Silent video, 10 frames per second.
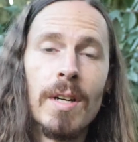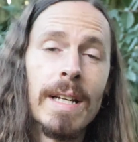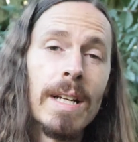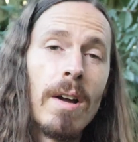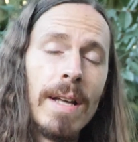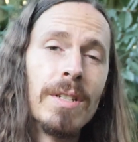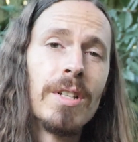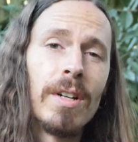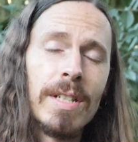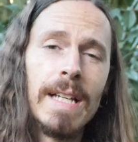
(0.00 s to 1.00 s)
I'm gonna go ahead and
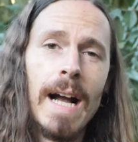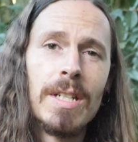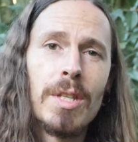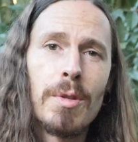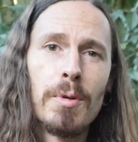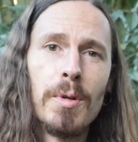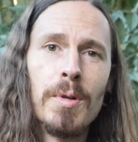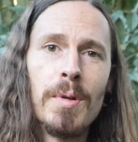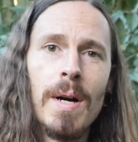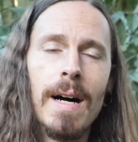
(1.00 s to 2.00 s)
talk you guys
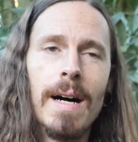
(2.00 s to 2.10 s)
through